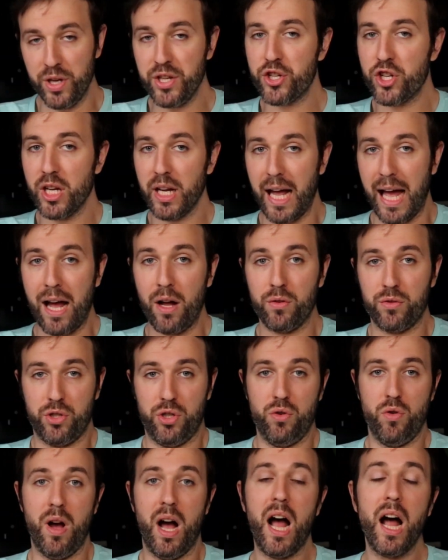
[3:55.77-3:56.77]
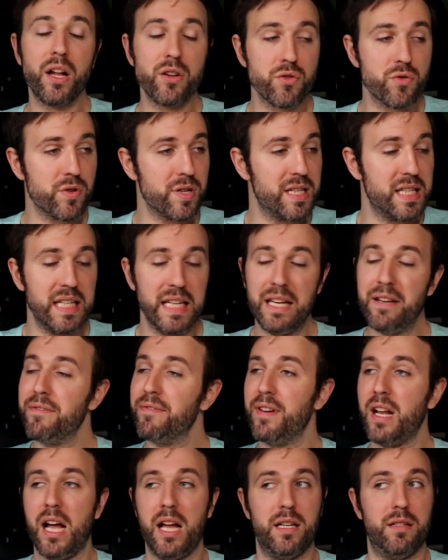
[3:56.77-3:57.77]
Reaching out to hundreds,
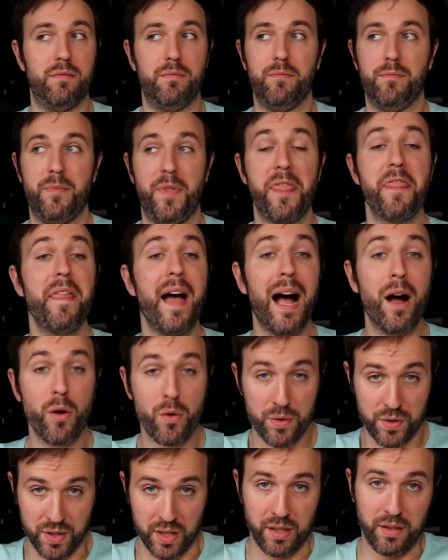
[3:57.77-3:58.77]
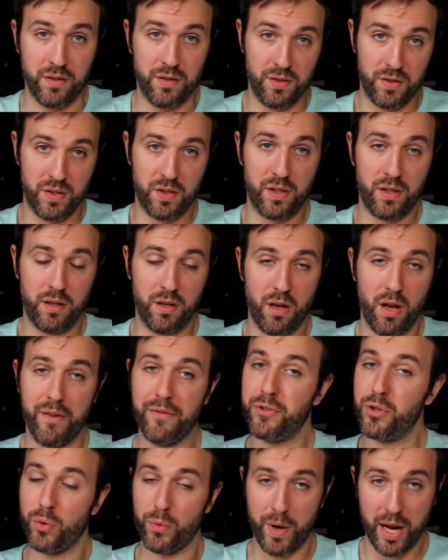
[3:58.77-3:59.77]
if not thousands, of